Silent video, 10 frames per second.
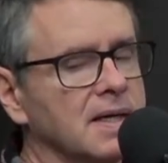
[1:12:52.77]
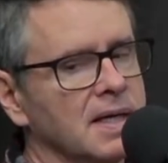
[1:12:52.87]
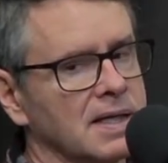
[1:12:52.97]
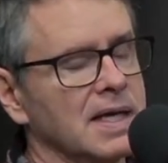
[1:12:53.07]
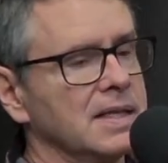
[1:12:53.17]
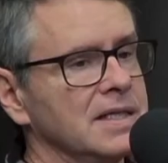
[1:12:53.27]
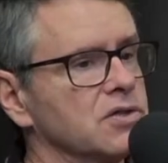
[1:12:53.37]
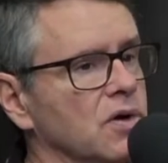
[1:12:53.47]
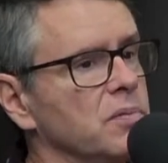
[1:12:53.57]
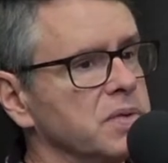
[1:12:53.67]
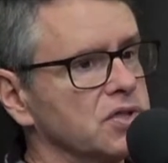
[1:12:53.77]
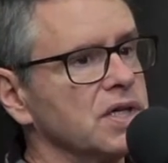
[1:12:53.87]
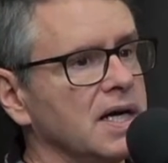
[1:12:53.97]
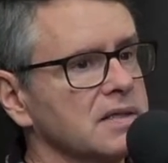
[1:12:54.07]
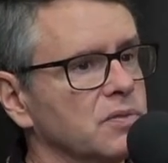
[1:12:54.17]
And again, these are open
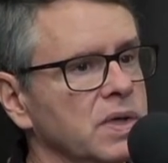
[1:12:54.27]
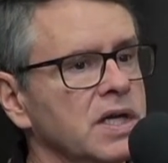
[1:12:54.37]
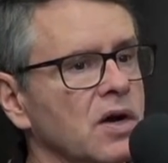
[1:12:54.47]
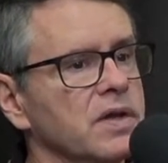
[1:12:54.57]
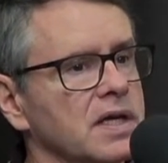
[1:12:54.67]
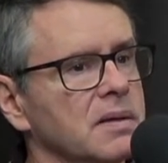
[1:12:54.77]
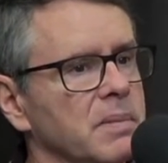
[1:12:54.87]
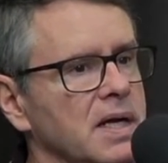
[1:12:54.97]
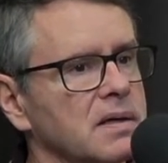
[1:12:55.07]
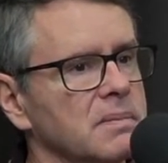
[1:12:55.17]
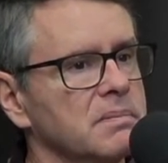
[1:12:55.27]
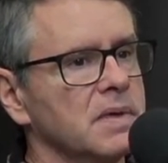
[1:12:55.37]
shots. We know they can make them.